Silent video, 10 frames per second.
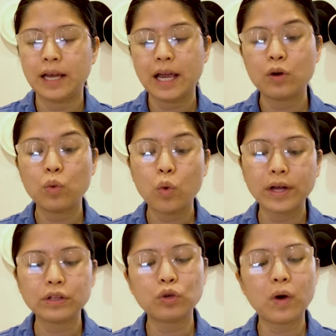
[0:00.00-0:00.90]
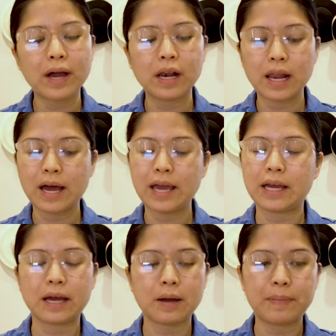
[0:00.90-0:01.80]
And what do I
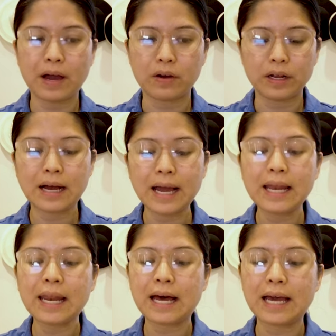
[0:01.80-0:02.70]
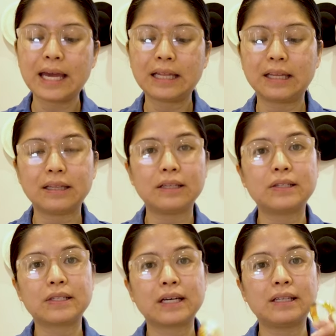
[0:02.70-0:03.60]
like about it? I like that
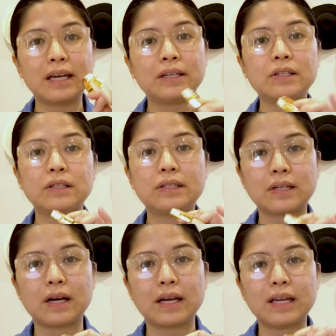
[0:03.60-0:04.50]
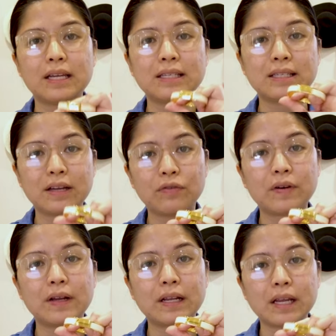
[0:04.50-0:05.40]
this Cadenas design is
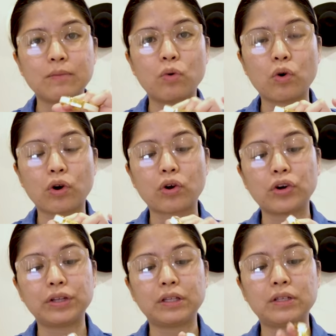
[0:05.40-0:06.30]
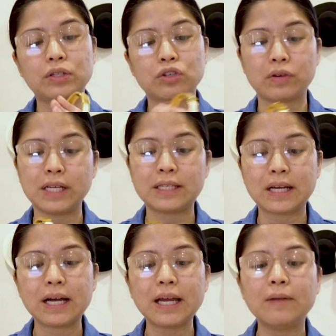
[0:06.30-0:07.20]
definitely more on the discreet
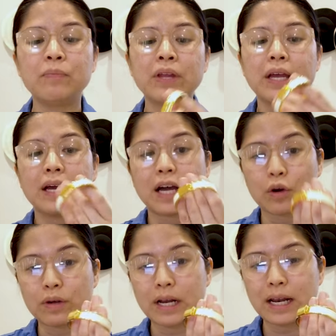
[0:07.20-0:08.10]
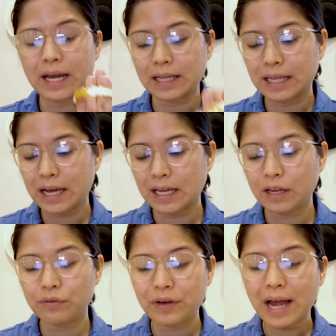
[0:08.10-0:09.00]
side. I really like that.
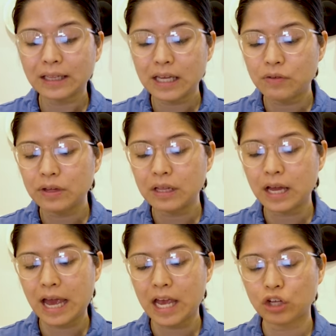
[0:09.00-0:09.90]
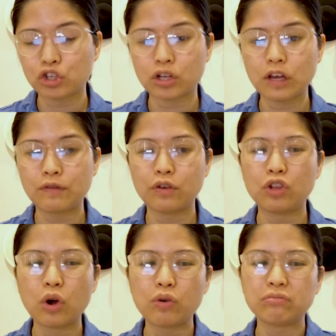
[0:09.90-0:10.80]
In fact, even the H, if you
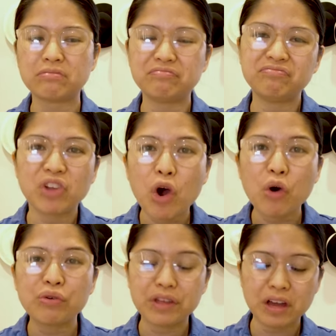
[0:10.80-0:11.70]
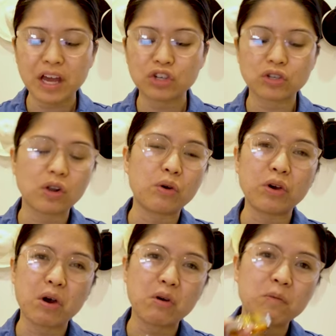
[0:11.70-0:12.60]
don't know the H
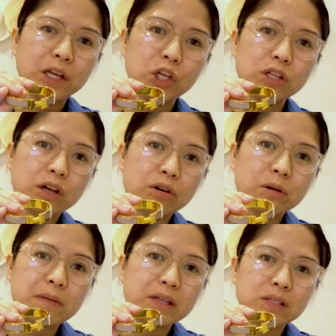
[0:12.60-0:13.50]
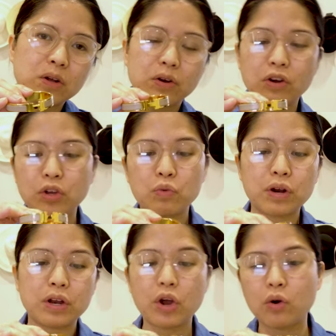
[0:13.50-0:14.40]
logo, the Hermes logo, you
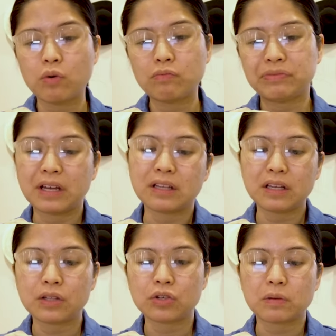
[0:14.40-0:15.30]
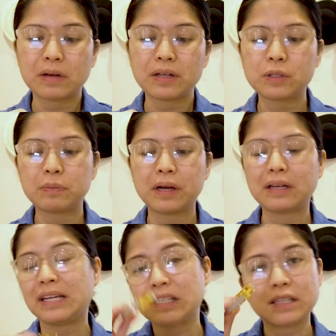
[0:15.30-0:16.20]
wouldn't know that it's Hermes, but
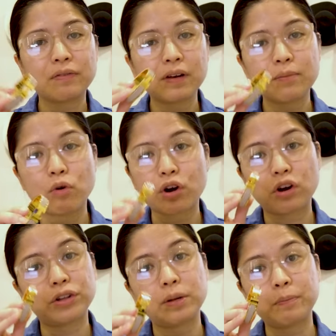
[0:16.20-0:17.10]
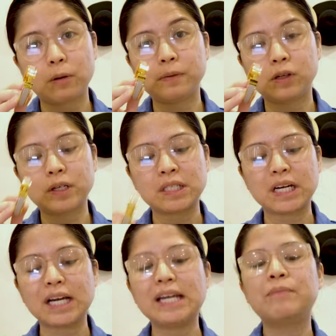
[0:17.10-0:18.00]
this is definitely more on the popular
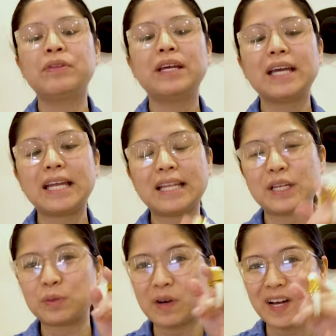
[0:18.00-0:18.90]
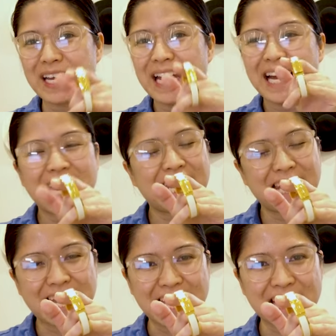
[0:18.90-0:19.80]
side. And that is why I
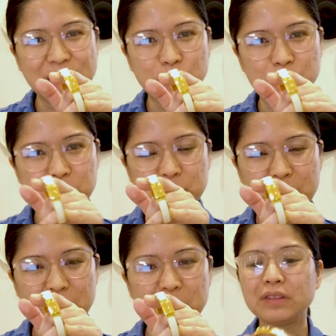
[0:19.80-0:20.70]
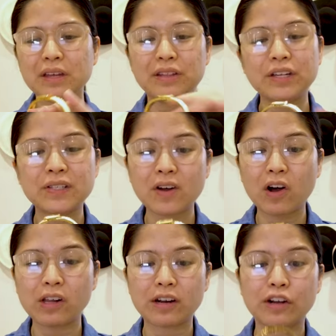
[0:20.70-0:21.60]
like this one better. This
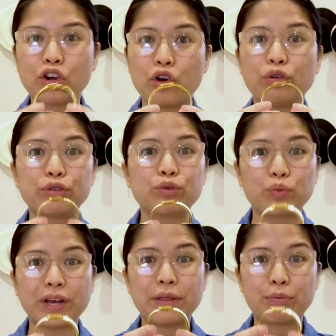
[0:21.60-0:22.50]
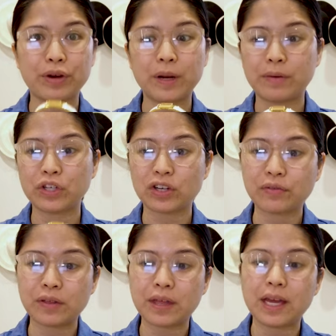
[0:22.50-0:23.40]
color goes with pretty much
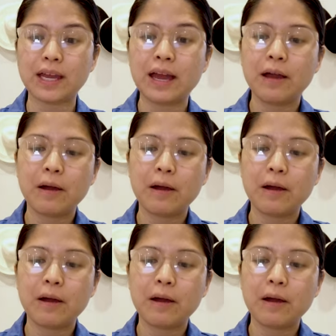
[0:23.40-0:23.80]
everything.